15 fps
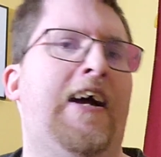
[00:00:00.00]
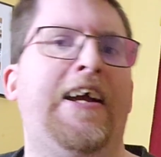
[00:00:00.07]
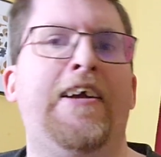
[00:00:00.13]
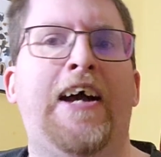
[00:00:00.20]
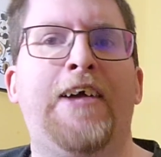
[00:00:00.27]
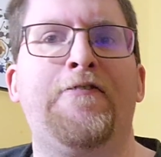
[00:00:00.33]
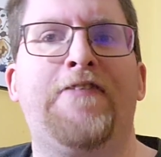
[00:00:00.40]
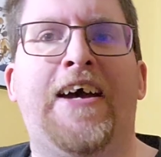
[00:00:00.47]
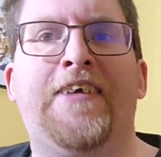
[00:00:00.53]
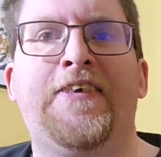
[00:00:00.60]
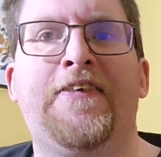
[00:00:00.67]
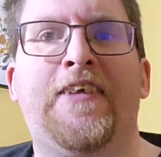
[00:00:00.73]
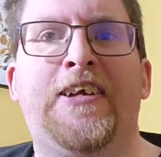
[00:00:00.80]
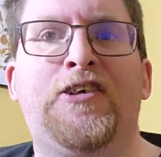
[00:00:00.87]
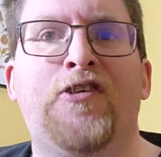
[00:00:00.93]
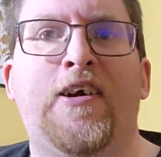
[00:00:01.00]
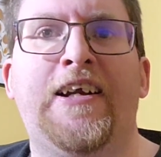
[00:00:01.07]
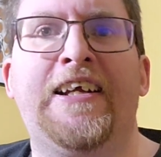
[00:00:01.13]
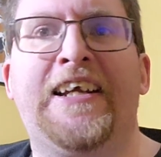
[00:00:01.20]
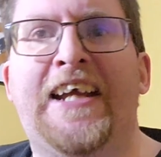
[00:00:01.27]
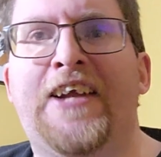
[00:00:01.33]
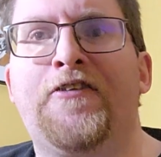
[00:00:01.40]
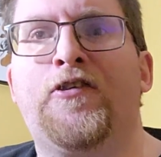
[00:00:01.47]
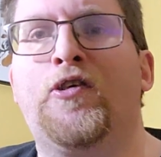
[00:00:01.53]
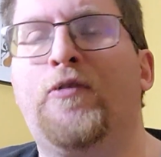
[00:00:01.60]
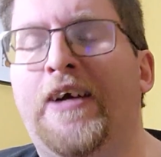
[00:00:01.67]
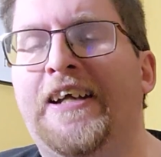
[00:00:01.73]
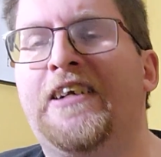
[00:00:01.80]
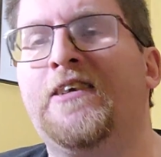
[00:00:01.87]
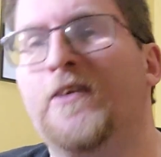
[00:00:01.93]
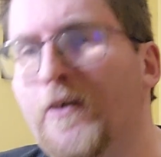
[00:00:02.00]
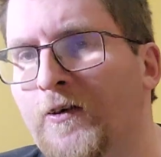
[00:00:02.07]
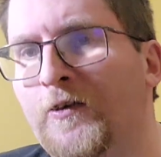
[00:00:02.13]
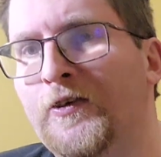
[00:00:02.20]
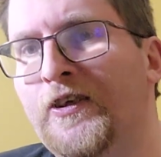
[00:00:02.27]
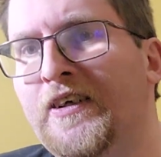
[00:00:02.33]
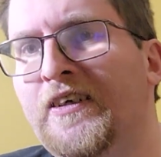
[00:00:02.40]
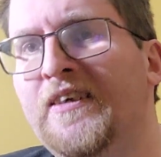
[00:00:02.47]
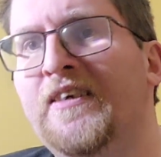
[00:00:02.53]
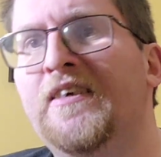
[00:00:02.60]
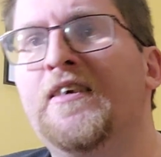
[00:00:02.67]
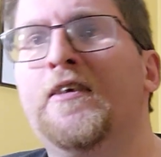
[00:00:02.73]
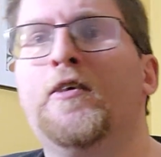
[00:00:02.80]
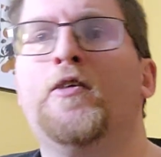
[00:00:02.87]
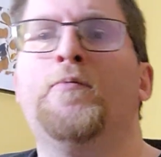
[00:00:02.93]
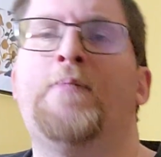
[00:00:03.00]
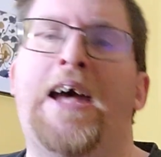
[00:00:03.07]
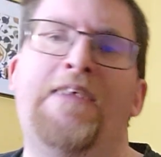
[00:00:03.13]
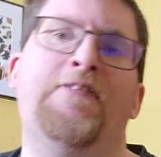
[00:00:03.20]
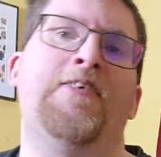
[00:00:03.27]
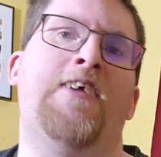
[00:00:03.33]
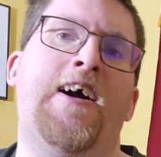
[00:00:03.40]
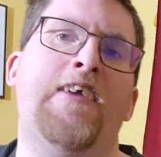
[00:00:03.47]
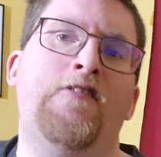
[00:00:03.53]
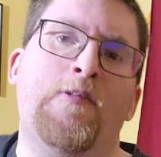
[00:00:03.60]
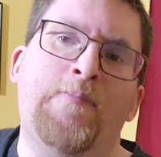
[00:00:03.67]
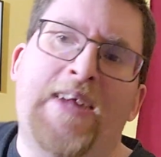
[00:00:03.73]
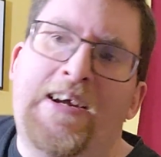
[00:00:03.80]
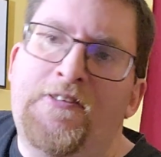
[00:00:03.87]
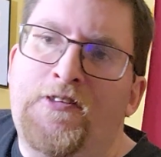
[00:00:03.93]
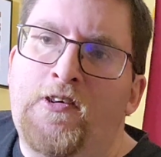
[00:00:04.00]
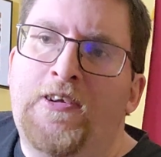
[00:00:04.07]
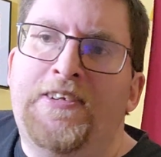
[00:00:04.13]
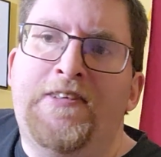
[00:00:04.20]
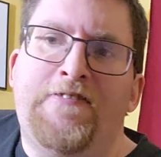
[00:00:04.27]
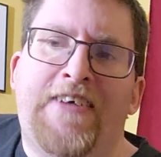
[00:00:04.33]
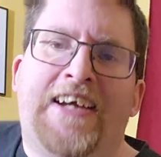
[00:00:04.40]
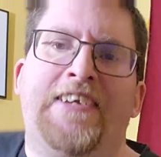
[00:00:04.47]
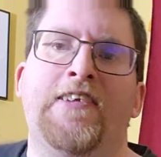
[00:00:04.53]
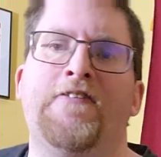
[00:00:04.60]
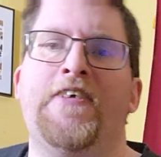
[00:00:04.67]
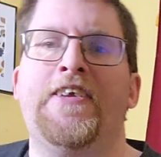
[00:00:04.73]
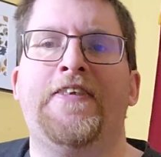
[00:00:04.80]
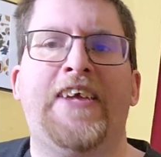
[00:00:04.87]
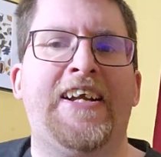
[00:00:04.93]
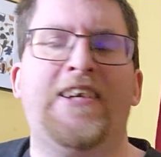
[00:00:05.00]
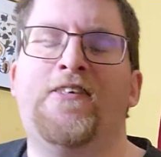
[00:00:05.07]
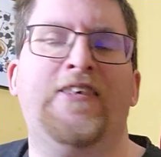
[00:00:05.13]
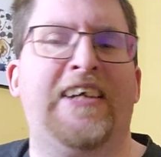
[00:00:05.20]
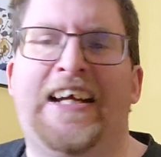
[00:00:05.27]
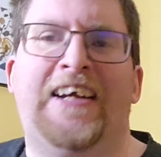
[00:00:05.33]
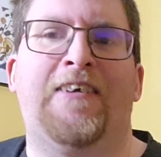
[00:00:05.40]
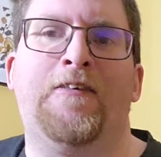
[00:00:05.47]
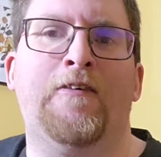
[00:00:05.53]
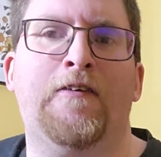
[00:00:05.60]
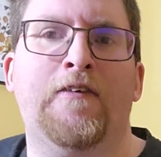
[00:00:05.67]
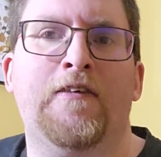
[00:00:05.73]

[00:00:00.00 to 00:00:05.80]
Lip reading: I found that electronic kits are quite gold, but I have a lot of them that are totally defective and they don't care.